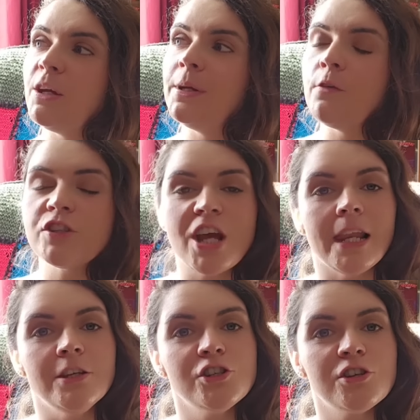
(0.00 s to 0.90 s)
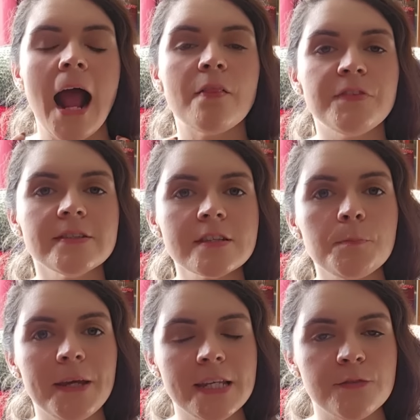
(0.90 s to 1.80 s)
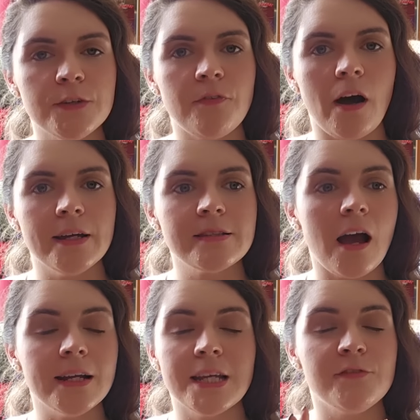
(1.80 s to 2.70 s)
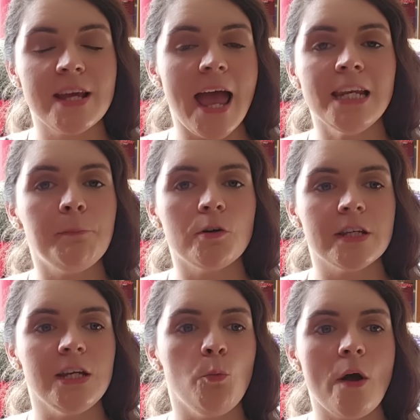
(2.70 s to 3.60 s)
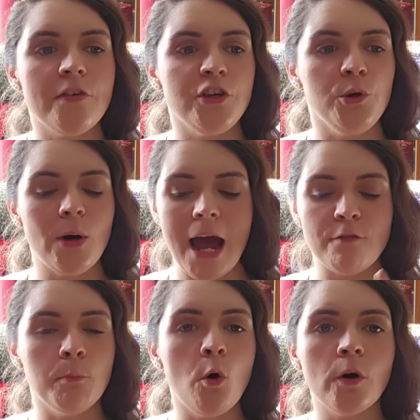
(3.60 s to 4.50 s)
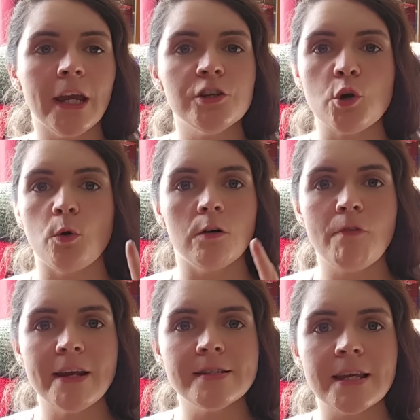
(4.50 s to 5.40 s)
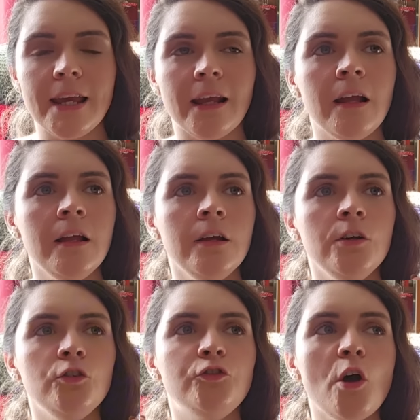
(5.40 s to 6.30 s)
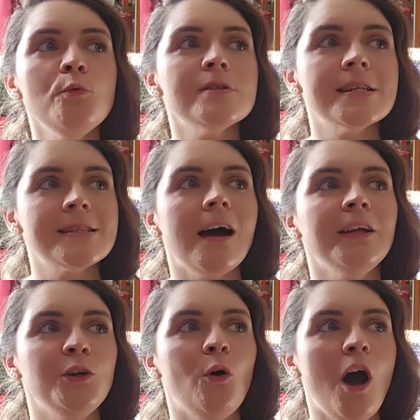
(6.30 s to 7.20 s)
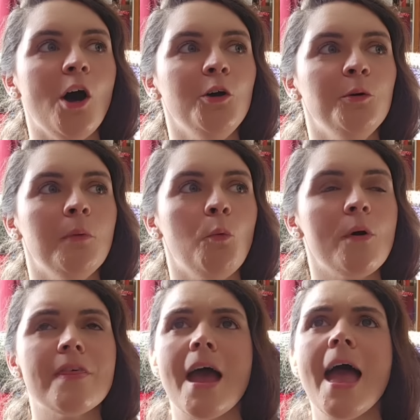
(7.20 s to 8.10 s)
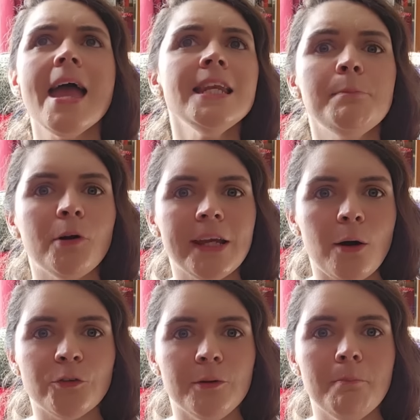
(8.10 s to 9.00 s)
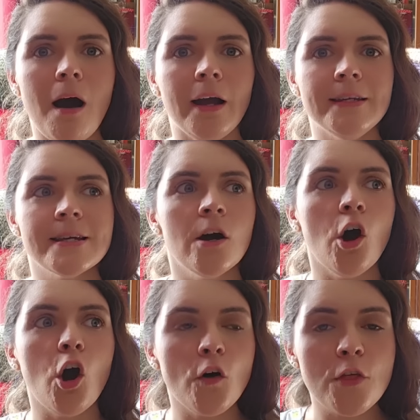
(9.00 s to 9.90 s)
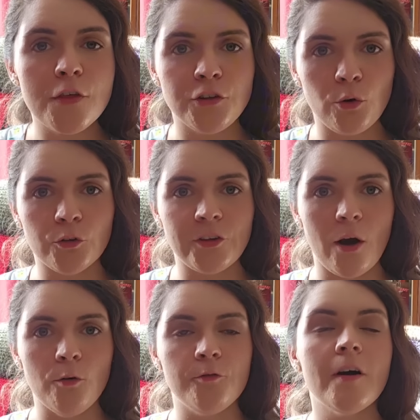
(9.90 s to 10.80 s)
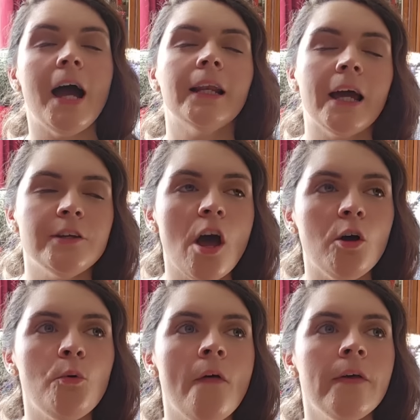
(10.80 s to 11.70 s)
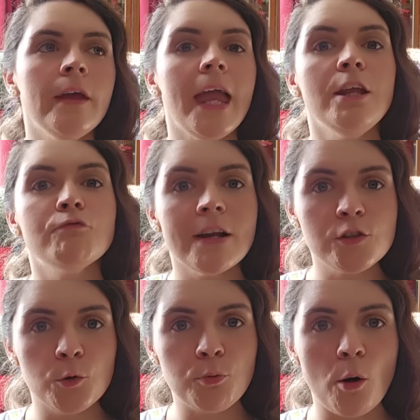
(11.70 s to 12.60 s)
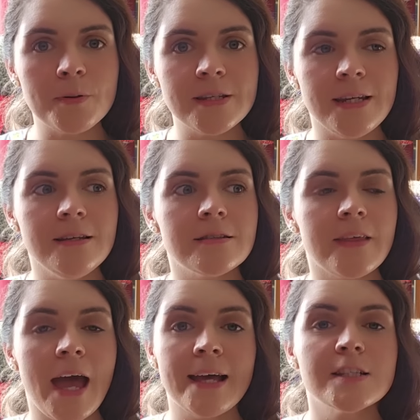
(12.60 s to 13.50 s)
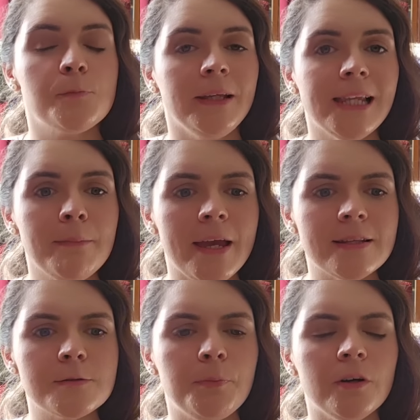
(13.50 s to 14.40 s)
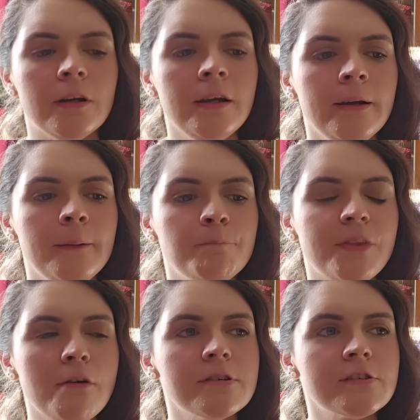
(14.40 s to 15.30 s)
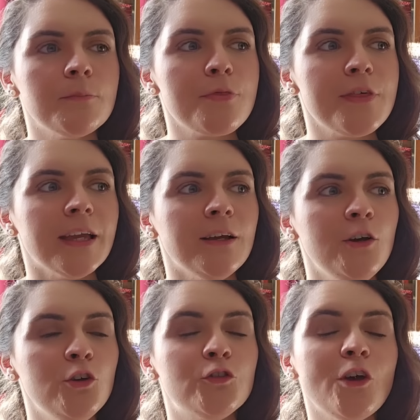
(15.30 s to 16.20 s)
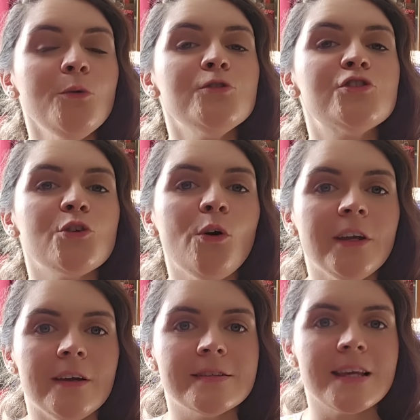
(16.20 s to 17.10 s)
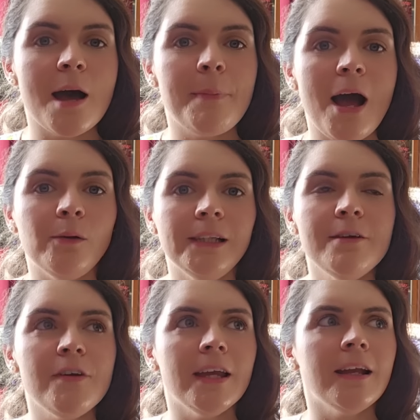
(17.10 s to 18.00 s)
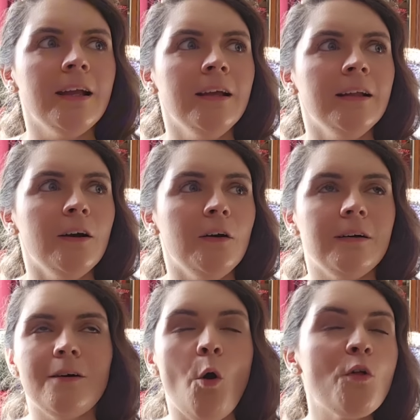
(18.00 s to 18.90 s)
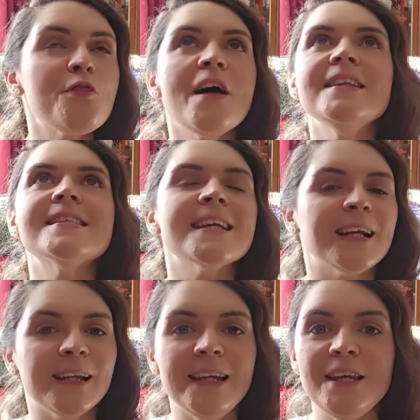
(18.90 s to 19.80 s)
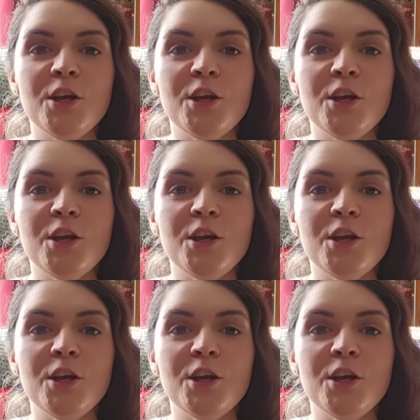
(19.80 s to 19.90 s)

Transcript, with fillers: we love a challenge. And this is a piece of advice I'd give to anybody, whether you have a mortgage or are renting. Don't design your home with anybody else in mind other than yourself. And I know in rental properties there has to be limits, but there is something so joyous about living authentically